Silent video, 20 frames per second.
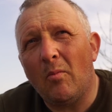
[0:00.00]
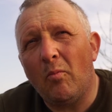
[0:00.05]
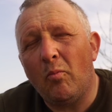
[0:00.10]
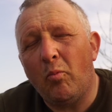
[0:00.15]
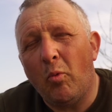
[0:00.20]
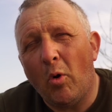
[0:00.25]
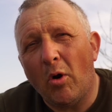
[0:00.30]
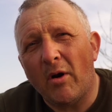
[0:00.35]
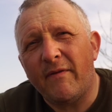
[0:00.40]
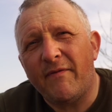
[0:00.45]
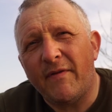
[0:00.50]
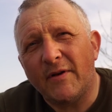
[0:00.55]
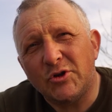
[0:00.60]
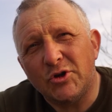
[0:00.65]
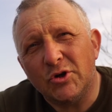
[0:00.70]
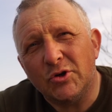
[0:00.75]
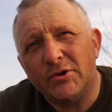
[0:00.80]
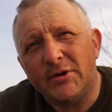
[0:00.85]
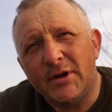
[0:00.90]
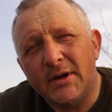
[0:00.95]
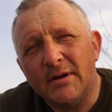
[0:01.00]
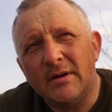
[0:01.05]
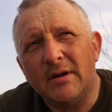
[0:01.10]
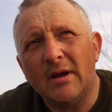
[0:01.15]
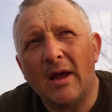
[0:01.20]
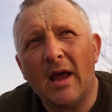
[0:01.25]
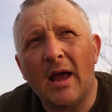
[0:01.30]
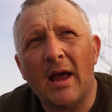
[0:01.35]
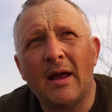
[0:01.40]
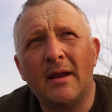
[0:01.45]
what if I should,
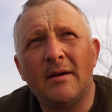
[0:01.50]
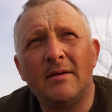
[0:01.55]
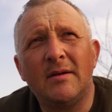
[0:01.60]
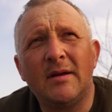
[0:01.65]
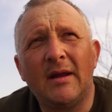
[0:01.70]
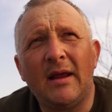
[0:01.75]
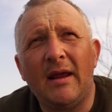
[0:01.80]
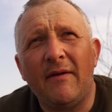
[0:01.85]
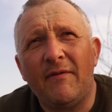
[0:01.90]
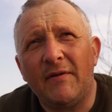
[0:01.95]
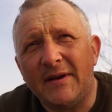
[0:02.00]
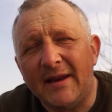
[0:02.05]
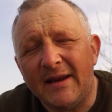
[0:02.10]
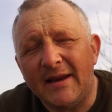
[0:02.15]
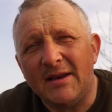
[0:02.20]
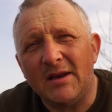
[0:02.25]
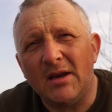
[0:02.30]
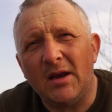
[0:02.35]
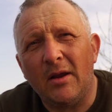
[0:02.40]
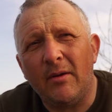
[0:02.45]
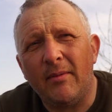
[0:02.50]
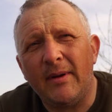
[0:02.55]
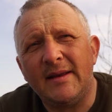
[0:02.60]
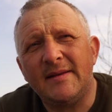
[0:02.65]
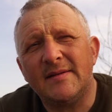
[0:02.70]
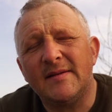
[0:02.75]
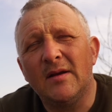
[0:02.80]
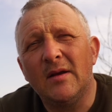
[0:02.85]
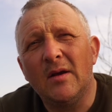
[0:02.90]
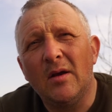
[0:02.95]
and if I didn't do
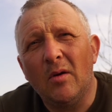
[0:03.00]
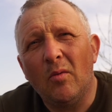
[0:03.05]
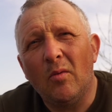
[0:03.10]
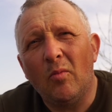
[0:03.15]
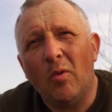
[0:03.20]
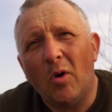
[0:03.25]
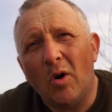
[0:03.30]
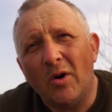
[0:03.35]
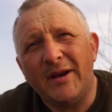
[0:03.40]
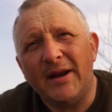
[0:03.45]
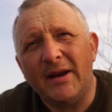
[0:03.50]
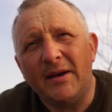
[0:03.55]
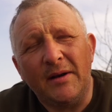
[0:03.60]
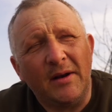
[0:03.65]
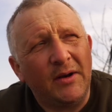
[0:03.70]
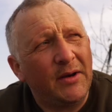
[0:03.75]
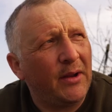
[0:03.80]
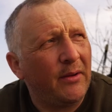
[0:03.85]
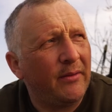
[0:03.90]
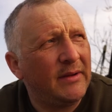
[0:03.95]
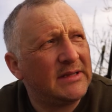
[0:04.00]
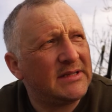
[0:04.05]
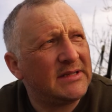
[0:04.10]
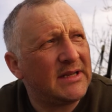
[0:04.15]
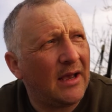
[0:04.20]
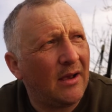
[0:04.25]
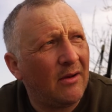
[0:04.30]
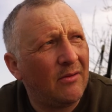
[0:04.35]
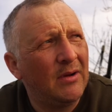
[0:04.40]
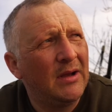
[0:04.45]
it, why didn't I do it?
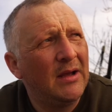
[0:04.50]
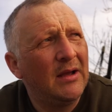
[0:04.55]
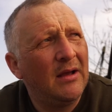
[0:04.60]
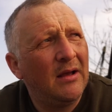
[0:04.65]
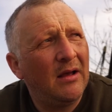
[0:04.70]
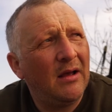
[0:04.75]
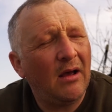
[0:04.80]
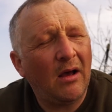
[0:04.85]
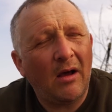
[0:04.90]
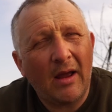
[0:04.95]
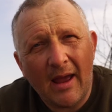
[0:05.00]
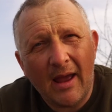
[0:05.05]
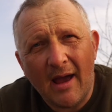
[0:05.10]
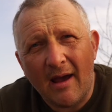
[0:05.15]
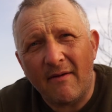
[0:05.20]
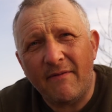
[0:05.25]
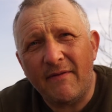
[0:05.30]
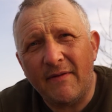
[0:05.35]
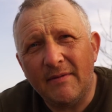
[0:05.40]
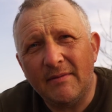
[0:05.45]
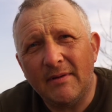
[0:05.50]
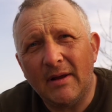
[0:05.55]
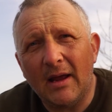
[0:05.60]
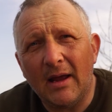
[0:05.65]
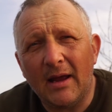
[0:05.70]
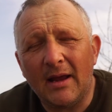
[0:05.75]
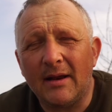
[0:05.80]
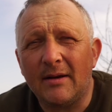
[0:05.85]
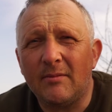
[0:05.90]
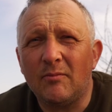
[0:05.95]
So I have,
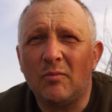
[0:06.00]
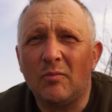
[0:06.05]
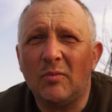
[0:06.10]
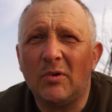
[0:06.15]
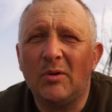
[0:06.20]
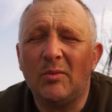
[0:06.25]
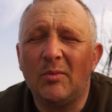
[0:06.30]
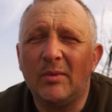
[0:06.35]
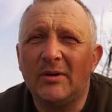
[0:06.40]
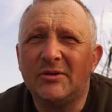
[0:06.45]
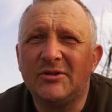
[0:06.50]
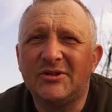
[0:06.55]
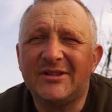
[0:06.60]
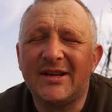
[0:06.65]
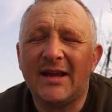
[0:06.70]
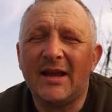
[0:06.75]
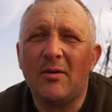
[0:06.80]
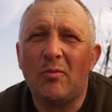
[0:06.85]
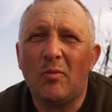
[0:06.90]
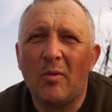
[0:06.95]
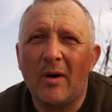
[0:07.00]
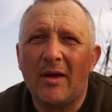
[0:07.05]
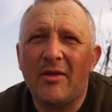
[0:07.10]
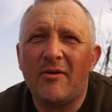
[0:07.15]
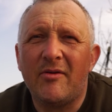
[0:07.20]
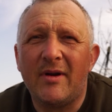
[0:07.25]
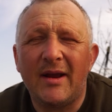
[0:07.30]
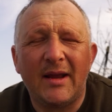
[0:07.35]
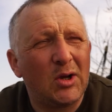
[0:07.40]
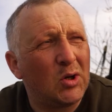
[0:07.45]
and we'll see
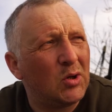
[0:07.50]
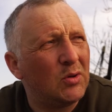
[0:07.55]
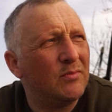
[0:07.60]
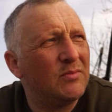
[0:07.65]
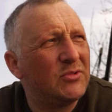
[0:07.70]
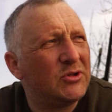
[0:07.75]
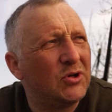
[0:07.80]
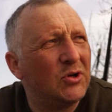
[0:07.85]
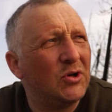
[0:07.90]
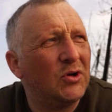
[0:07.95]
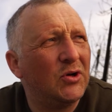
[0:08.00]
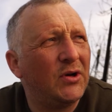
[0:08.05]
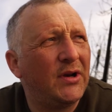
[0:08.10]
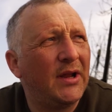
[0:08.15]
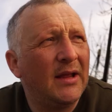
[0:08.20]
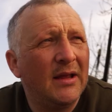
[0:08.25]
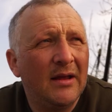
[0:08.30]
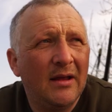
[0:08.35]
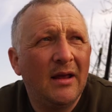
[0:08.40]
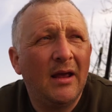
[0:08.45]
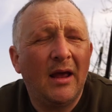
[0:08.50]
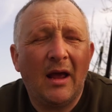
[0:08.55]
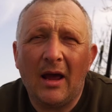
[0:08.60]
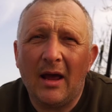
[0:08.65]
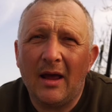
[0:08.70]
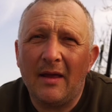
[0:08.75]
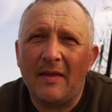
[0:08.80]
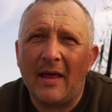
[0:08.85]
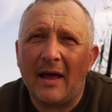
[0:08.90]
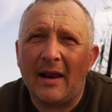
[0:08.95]
whether it comes good
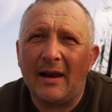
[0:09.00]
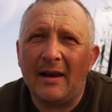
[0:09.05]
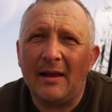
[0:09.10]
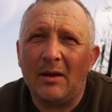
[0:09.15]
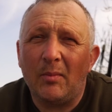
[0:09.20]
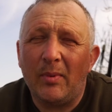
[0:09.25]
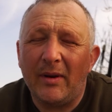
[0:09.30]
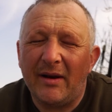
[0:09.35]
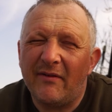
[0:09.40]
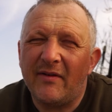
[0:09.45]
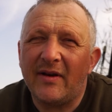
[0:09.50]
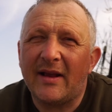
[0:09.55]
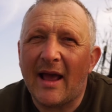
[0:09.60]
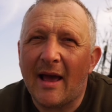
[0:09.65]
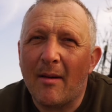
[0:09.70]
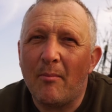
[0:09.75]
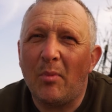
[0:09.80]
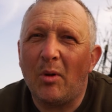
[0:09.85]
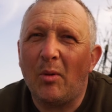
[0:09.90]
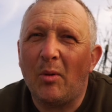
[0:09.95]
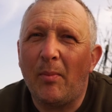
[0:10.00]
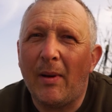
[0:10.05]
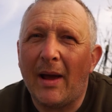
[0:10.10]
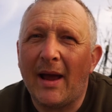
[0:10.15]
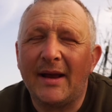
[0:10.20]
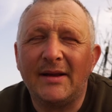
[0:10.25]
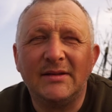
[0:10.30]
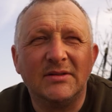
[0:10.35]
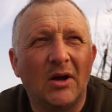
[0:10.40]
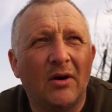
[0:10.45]
and that little bit of a gamble
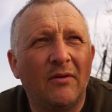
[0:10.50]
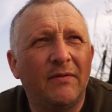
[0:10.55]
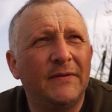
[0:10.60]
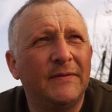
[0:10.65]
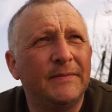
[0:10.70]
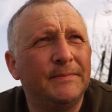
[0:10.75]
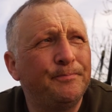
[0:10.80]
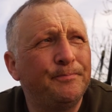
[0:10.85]
pays off.